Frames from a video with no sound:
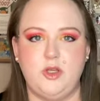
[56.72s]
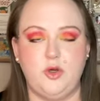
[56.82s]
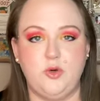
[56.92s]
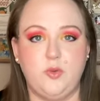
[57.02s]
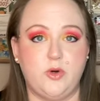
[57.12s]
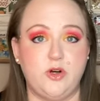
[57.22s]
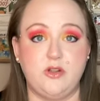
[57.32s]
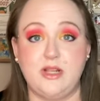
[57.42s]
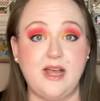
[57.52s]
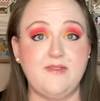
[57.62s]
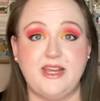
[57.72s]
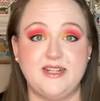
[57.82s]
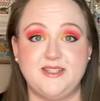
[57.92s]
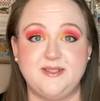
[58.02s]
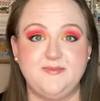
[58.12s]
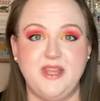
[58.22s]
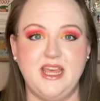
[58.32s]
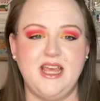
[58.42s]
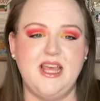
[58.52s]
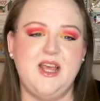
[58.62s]
Who were the Lovings?
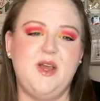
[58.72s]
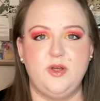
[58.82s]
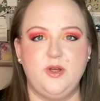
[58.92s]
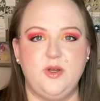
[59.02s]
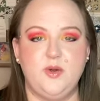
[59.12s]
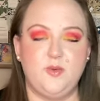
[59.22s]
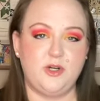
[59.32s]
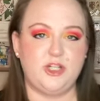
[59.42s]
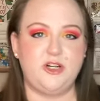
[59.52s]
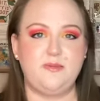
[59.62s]
Richard